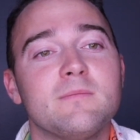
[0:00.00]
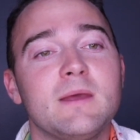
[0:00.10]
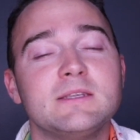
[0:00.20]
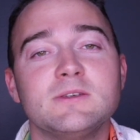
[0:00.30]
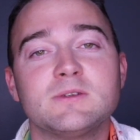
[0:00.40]

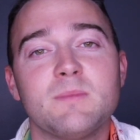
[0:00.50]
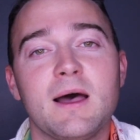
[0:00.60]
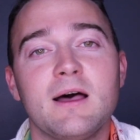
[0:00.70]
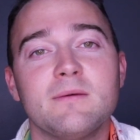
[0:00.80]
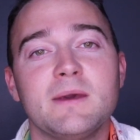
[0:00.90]
makes you
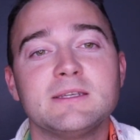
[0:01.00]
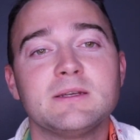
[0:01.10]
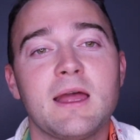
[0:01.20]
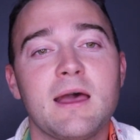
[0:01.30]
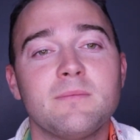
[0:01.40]
smile, makes
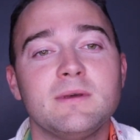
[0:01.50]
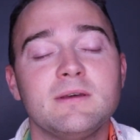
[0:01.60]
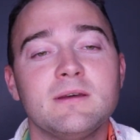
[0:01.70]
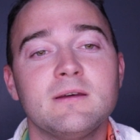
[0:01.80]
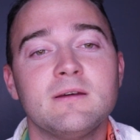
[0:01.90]
you
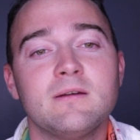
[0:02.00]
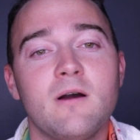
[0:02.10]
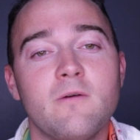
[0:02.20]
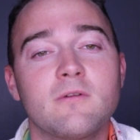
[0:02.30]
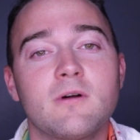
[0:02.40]
happy
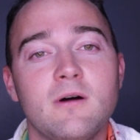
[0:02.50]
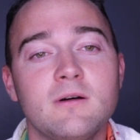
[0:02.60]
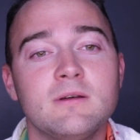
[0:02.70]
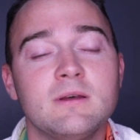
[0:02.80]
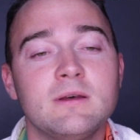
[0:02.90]

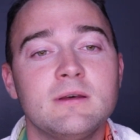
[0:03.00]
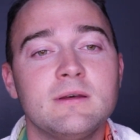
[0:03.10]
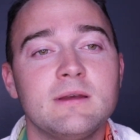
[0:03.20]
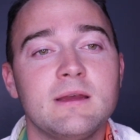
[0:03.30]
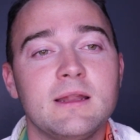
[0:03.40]
overall,
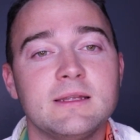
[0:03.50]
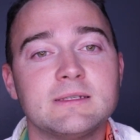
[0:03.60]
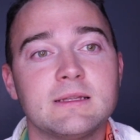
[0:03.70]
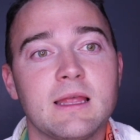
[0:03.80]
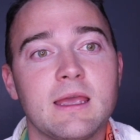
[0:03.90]
and
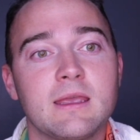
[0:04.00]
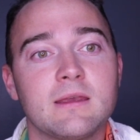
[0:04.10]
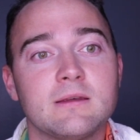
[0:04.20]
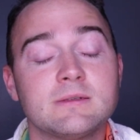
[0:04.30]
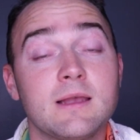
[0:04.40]
isn't like
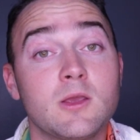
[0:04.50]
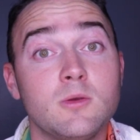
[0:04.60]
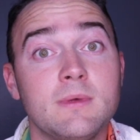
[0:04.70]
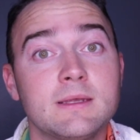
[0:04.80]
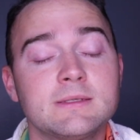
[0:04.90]
a
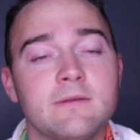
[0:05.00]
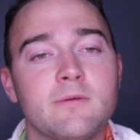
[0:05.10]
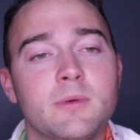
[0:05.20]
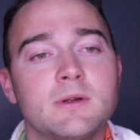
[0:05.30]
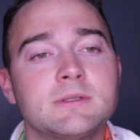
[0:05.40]
succubus of
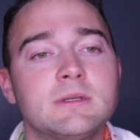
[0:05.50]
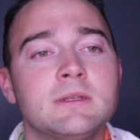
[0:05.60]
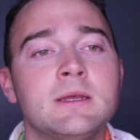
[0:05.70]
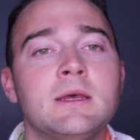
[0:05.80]
a person,